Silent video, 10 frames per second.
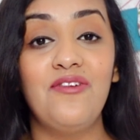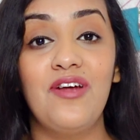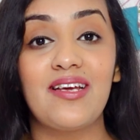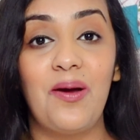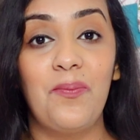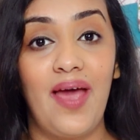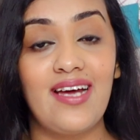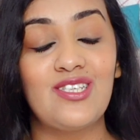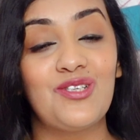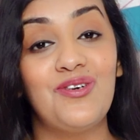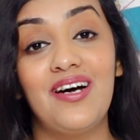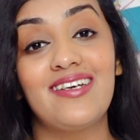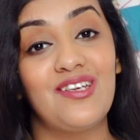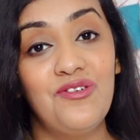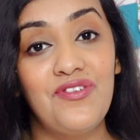welcome back to a
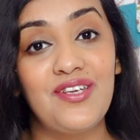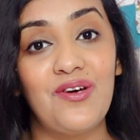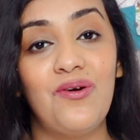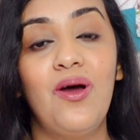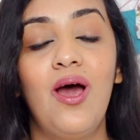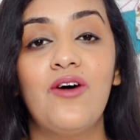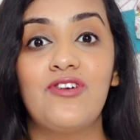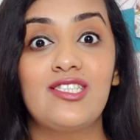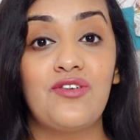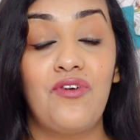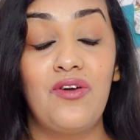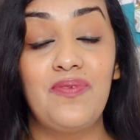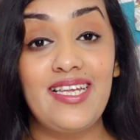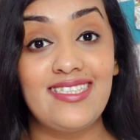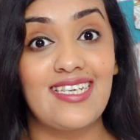new video. First of all,
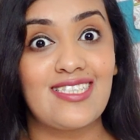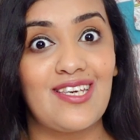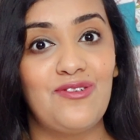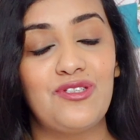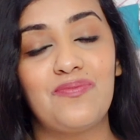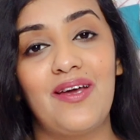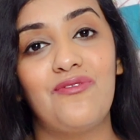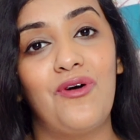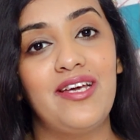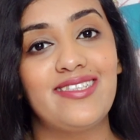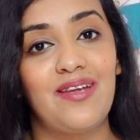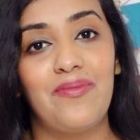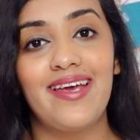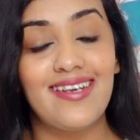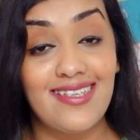please excuse my voice and
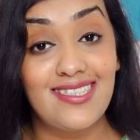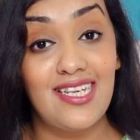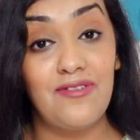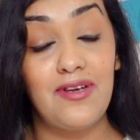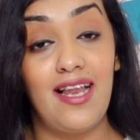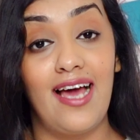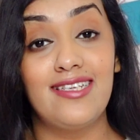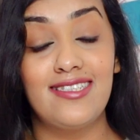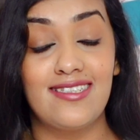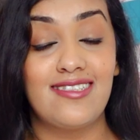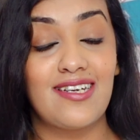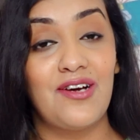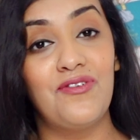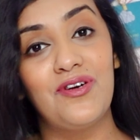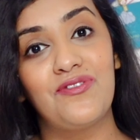my energy level. I just
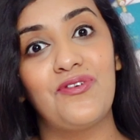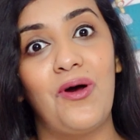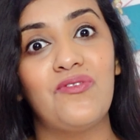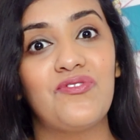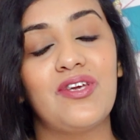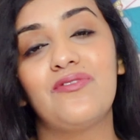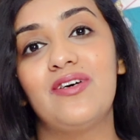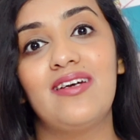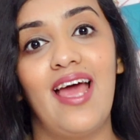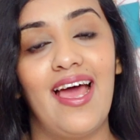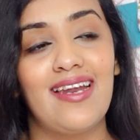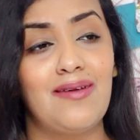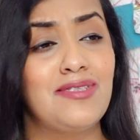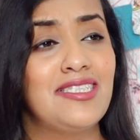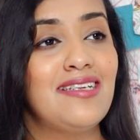recovered from fever and
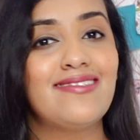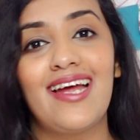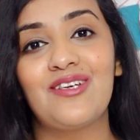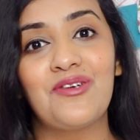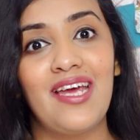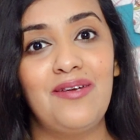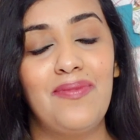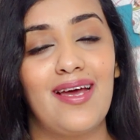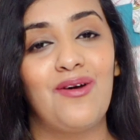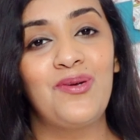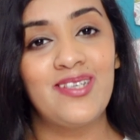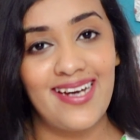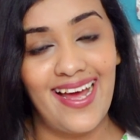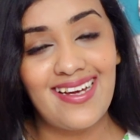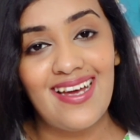I'm still trying to get back on
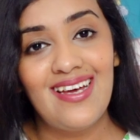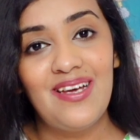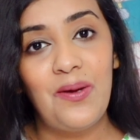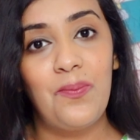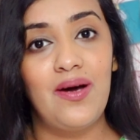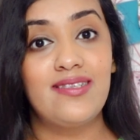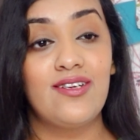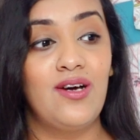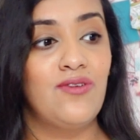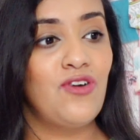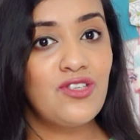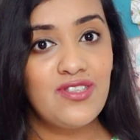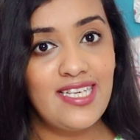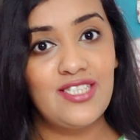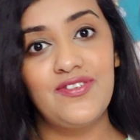track. But for
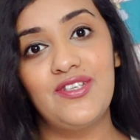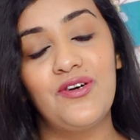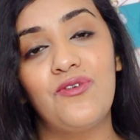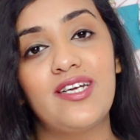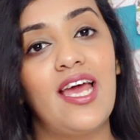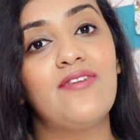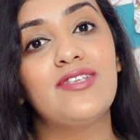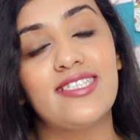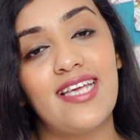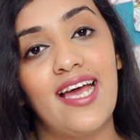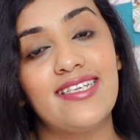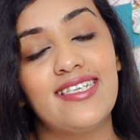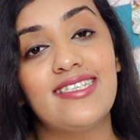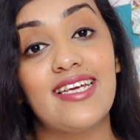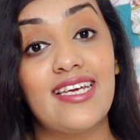today's video, what I have
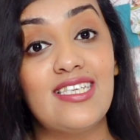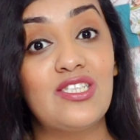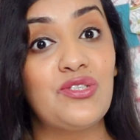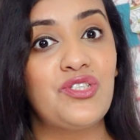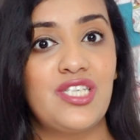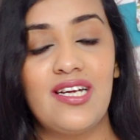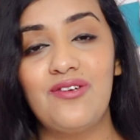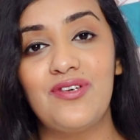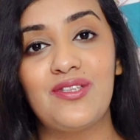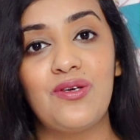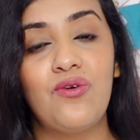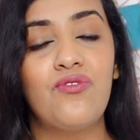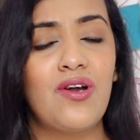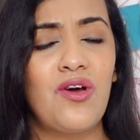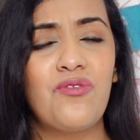decided is to share with you
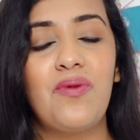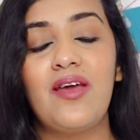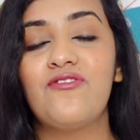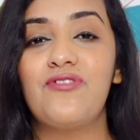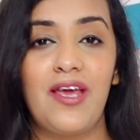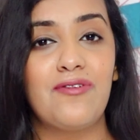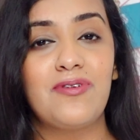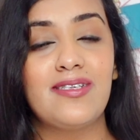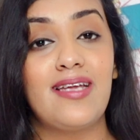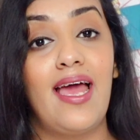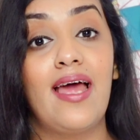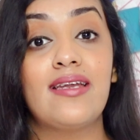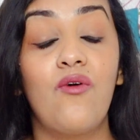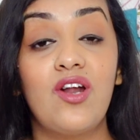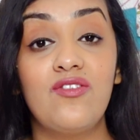one of my favorite
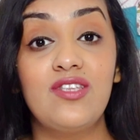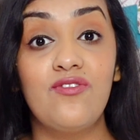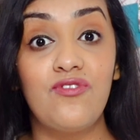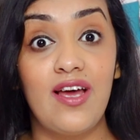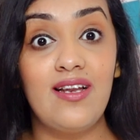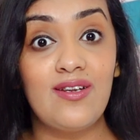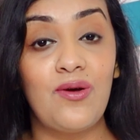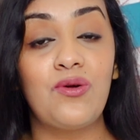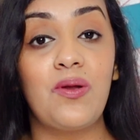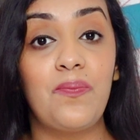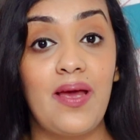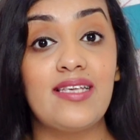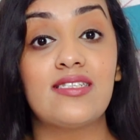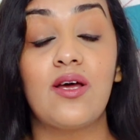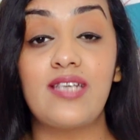and one of the well-known
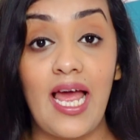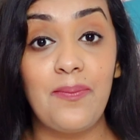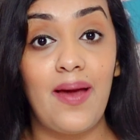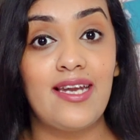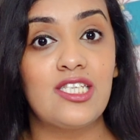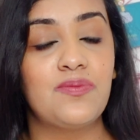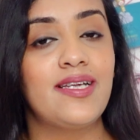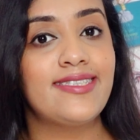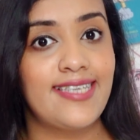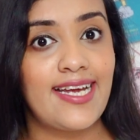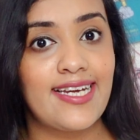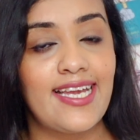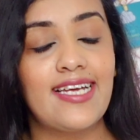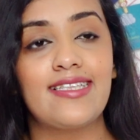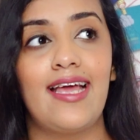best time management
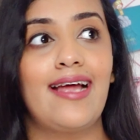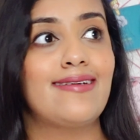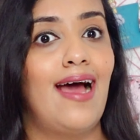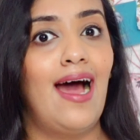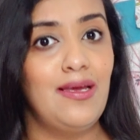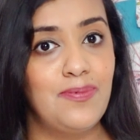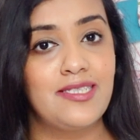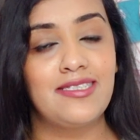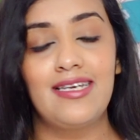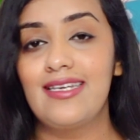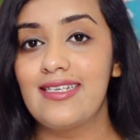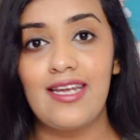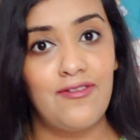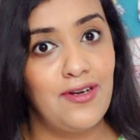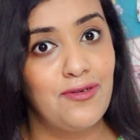technique that I personally
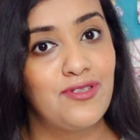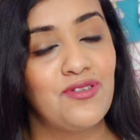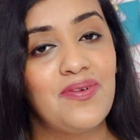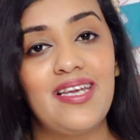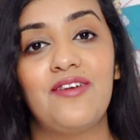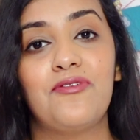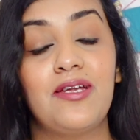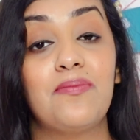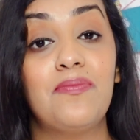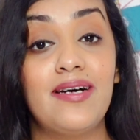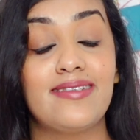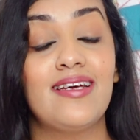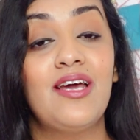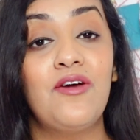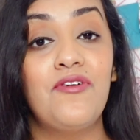never used to believe in. But
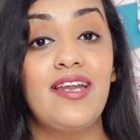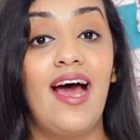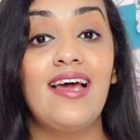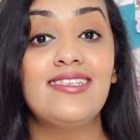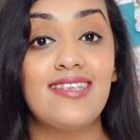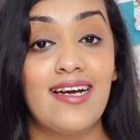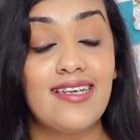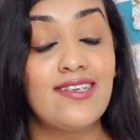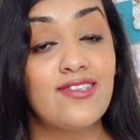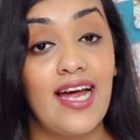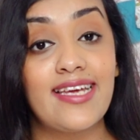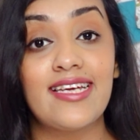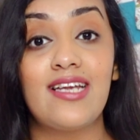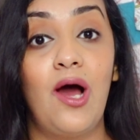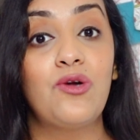when I started trying
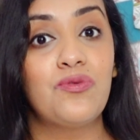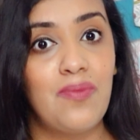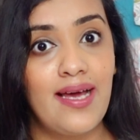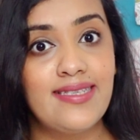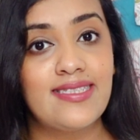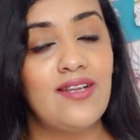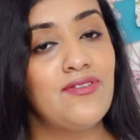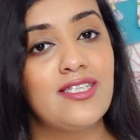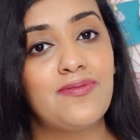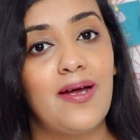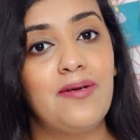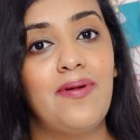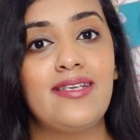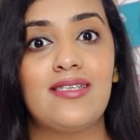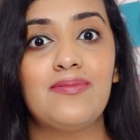it out myself, inspired
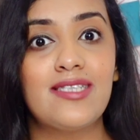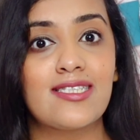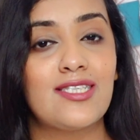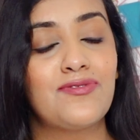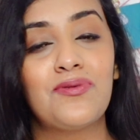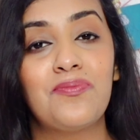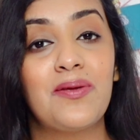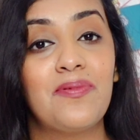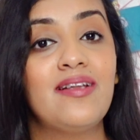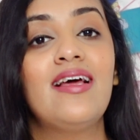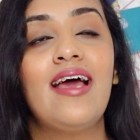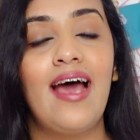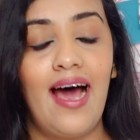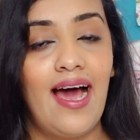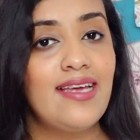by some successful people, I